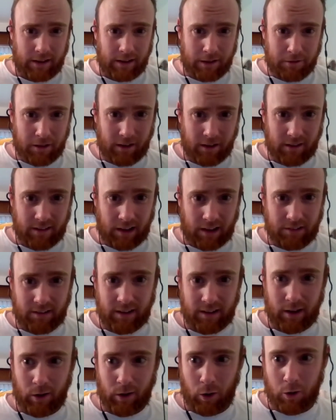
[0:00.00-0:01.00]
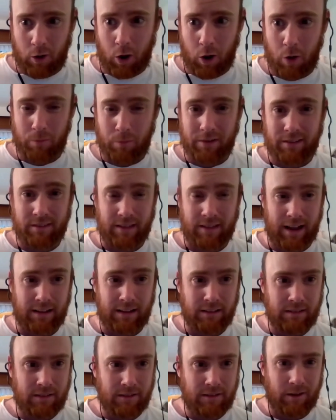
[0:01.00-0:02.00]
I think it's actually a lot of common
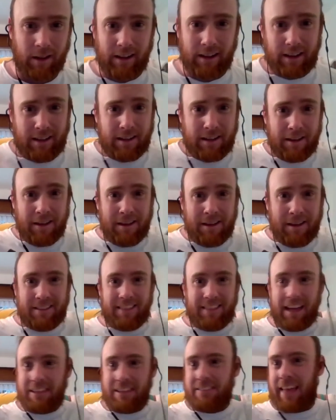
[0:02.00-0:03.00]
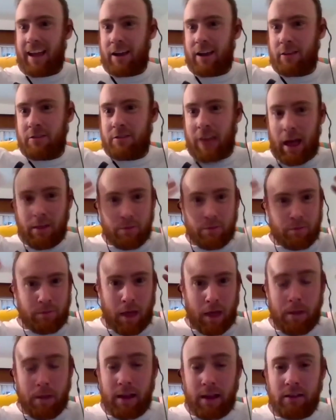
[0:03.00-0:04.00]
sense. Like mm. that that could, that
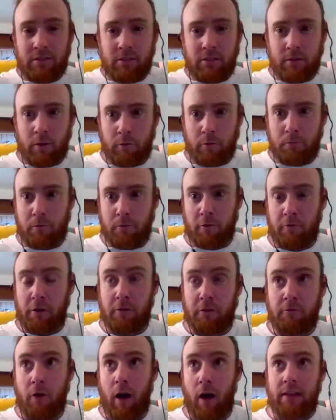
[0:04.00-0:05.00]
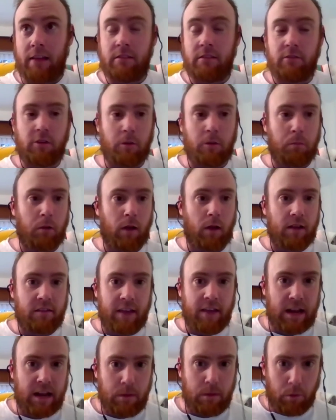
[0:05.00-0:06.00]
that piece of, of advice should apply to
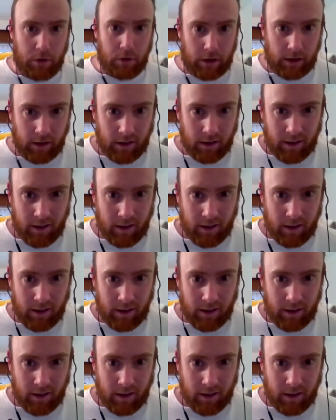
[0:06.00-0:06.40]
anybody.